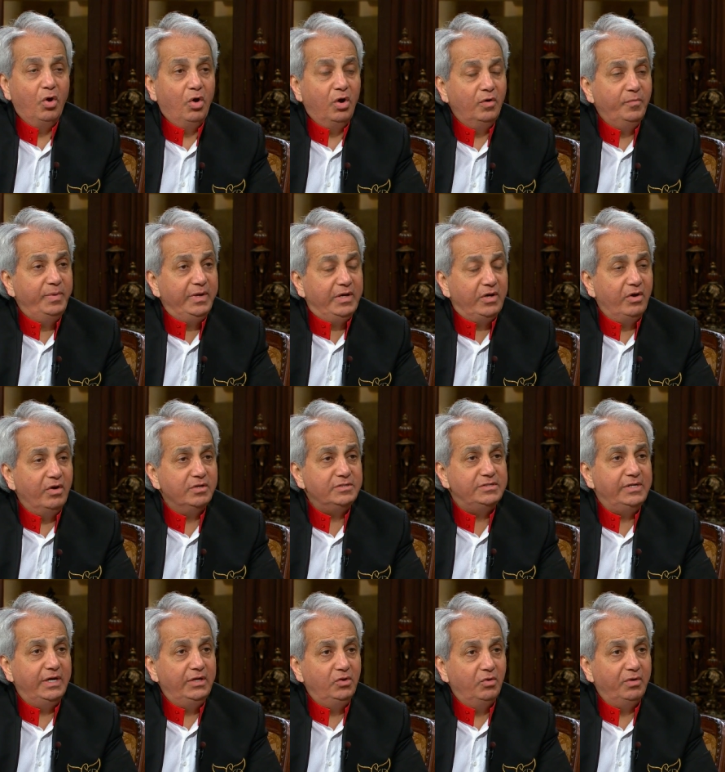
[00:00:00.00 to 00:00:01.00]
All
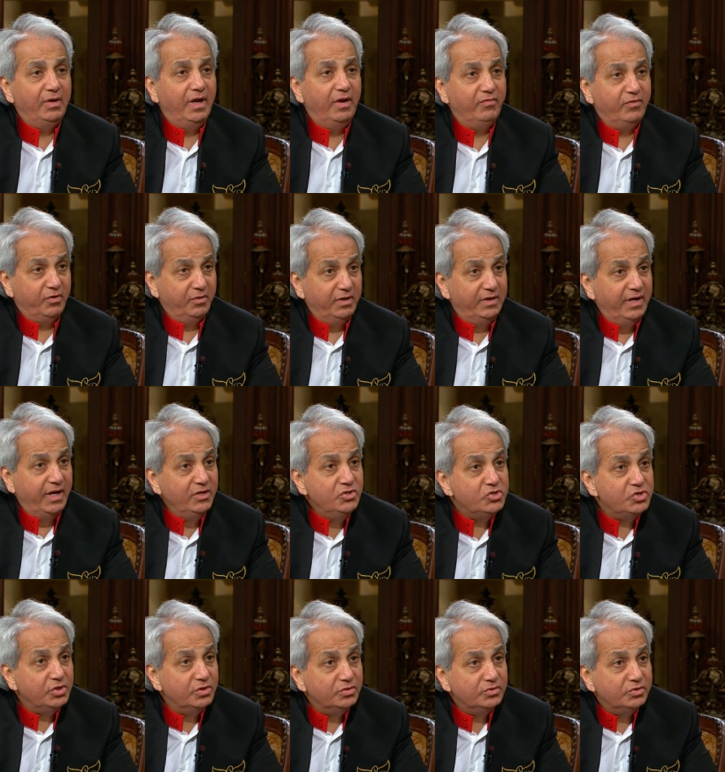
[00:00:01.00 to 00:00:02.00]
because they don't have
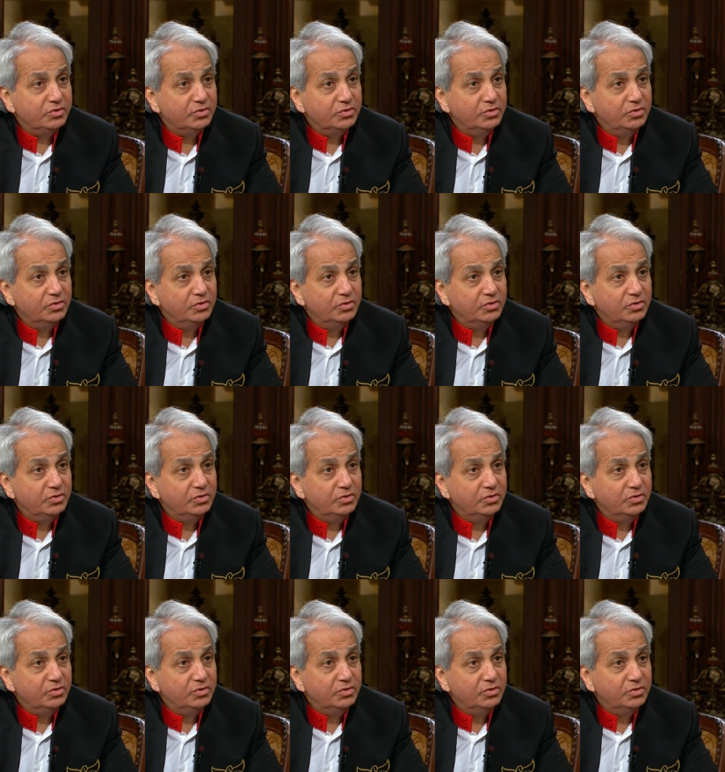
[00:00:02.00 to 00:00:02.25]
credentials.